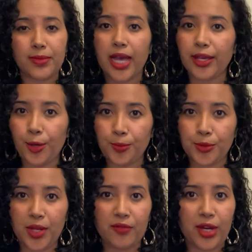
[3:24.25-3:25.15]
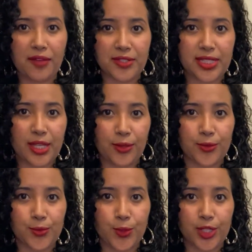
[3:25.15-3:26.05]
I hope you never have to say
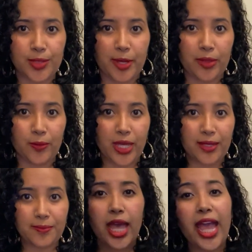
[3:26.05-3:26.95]
those words, by the way.